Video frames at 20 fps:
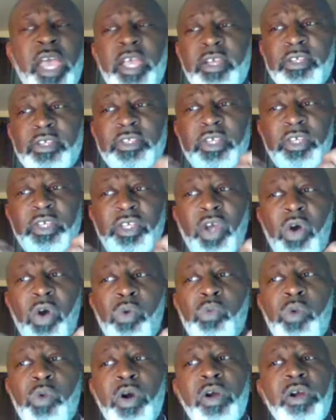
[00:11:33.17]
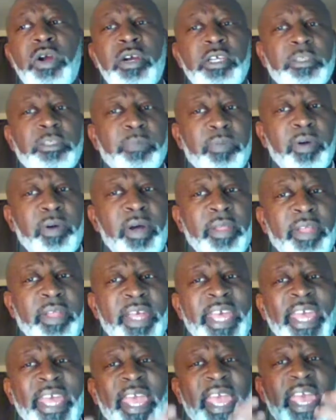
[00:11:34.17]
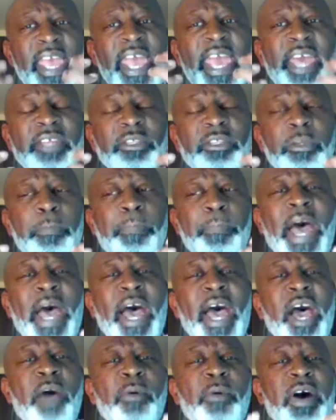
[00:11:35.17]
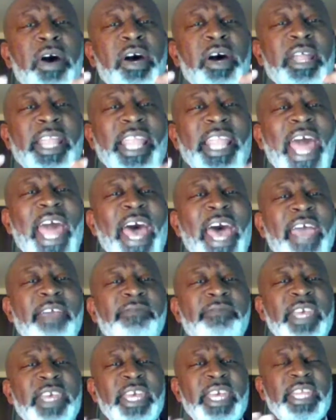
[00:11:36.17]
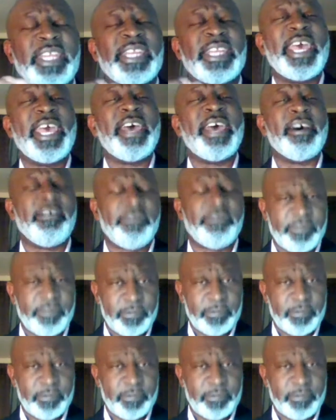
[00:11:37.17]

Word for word: You see, your words, brother, it has the power of life and death.